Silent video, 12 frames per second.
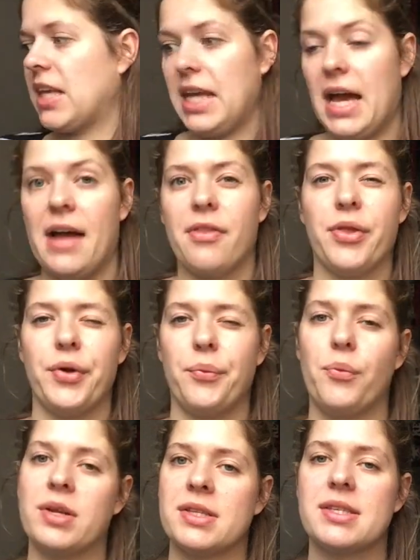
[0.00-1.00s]
Yeah, the
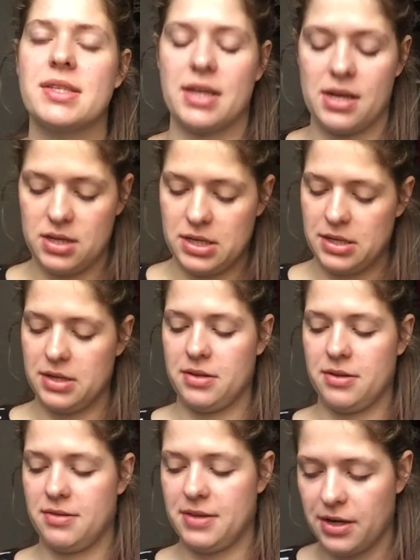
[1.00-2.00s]
ones
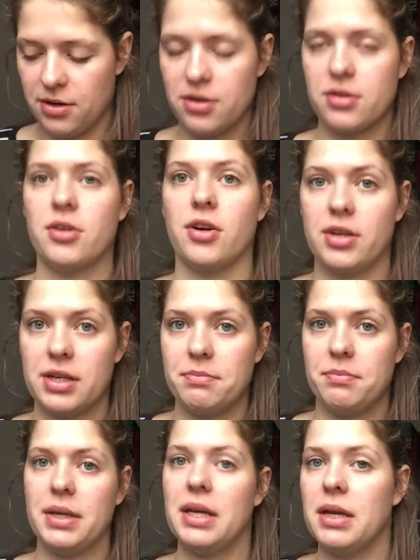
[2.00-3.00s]
that are gonna
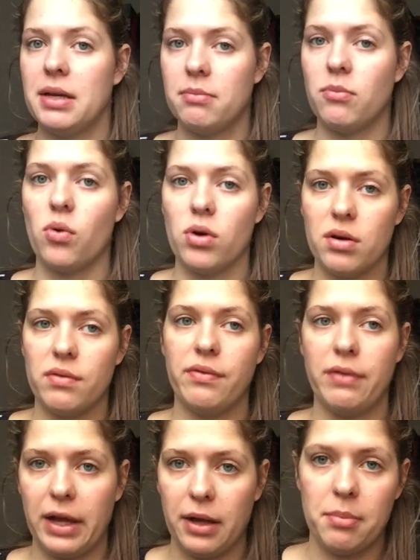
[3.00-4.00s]
be more
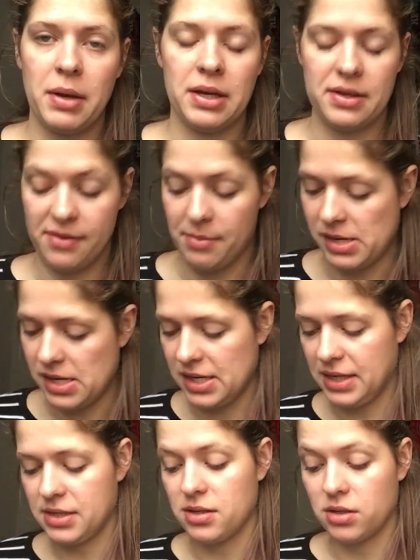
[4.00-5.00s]
of like a pain in the
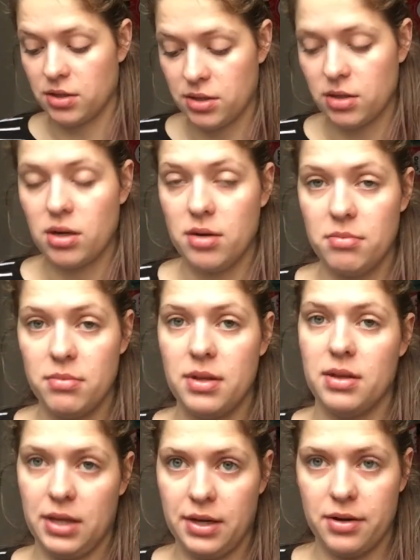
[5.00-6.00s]
behind are gonna come
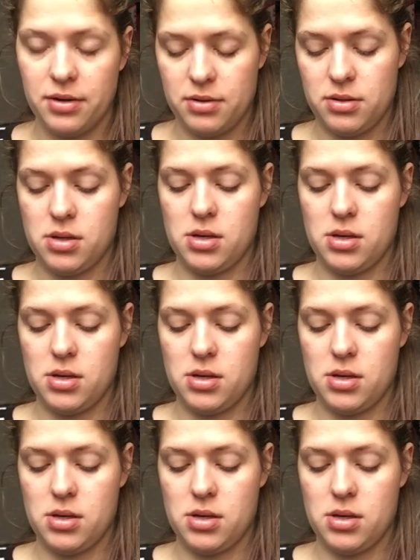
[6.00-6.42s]
later.